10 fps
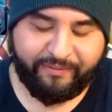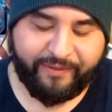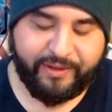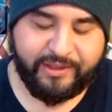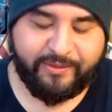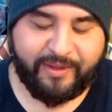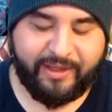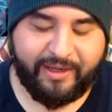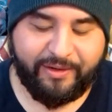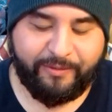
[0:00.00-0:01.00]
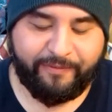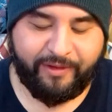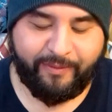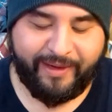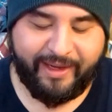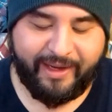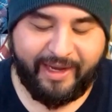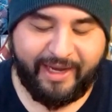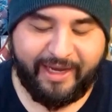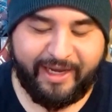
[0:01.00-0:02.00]
the first one and hopefully we get
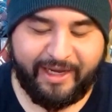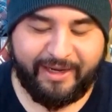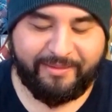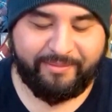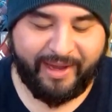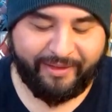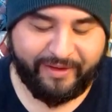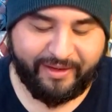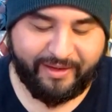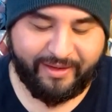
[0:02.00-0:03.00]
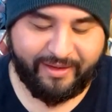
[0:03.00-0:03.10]
a Palafin.